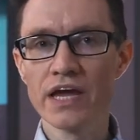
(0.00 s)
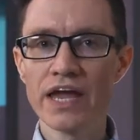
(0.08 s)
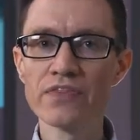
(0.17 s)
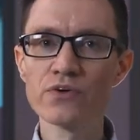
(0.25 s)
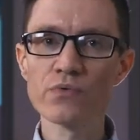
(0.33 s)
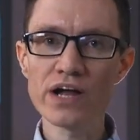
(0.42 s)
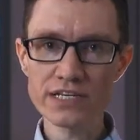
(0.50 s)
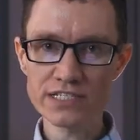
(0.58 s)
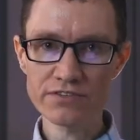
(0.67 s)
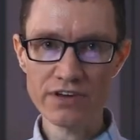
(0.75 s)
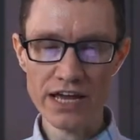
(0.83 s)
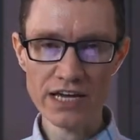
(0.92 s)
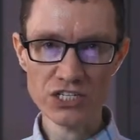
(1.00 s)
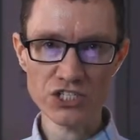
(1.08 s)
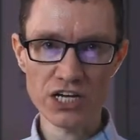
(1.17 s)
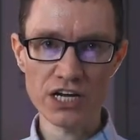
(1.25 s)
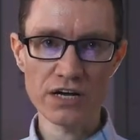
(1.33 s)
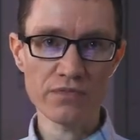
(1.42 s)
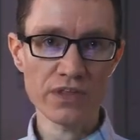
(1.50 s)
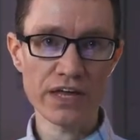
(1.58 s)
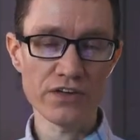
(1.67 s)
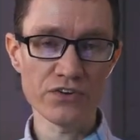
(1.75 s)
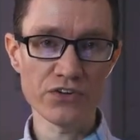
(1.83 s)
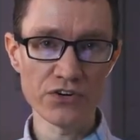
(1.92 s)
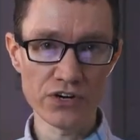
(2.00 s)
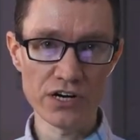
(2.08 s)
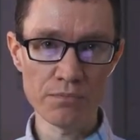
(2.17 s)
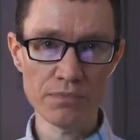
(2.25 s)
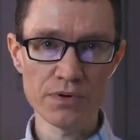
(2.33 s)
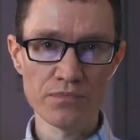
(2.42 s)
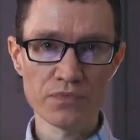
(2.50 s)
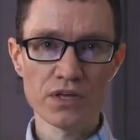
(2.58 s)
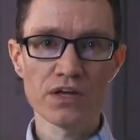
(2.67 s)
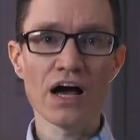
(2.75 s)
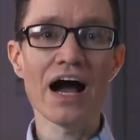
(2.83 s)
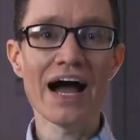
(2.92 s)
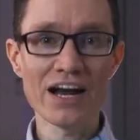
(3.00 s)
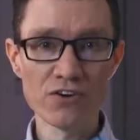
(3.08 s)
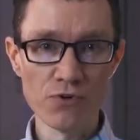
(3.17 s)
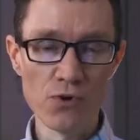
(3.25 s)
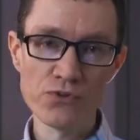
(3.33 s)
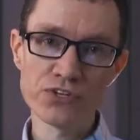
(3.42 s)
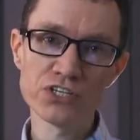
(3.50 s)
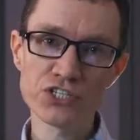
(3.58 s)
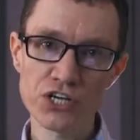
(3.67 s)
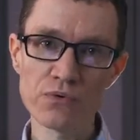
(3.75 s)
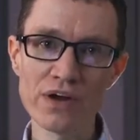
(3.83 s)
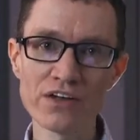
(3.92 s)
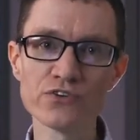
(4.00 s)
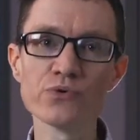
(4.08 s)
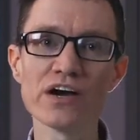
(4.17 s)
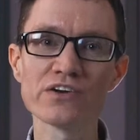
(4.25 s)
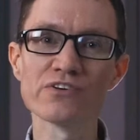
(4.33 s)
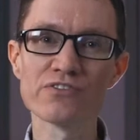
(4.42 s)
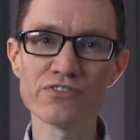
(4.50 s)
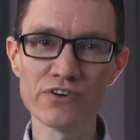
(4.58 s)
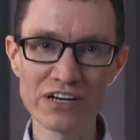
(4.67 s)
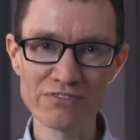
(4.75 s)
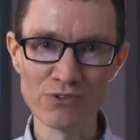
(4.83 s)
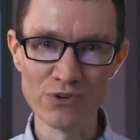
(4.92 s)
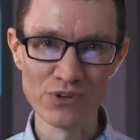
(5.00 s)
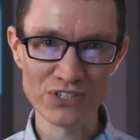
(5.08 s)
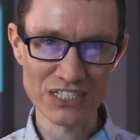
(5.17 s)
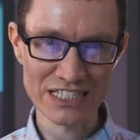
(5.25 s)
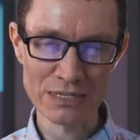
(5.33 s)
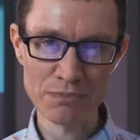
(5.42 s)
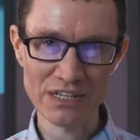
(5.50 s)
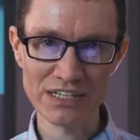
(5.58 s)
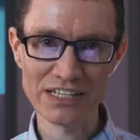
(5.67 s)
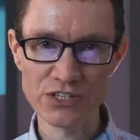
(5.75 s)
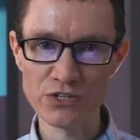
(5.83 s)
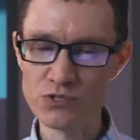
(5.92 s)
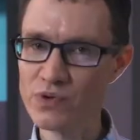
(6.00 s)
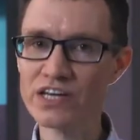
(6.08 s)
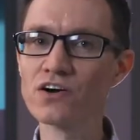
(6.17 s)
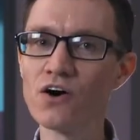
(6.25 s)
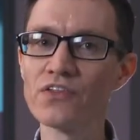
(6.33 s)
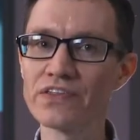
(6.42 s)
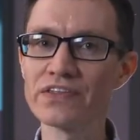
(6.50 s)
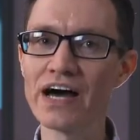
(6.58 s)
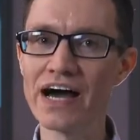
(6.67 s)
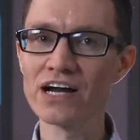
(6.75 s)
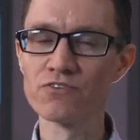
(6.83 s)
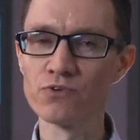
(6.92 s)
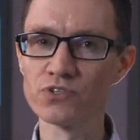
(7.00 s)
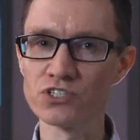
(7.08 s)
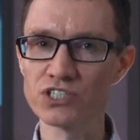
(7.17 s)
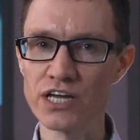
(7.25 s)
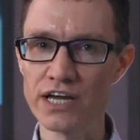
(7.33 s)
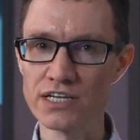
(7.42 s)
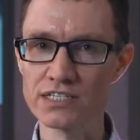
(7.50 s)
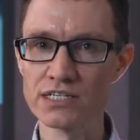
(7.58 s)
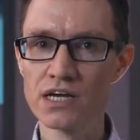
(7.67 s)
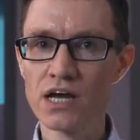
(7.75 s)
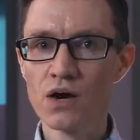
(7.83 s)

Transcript: In the rest of Asia and Europe, a higher voltage, around 230 volts, is typically used. We could call that the higher voltage case.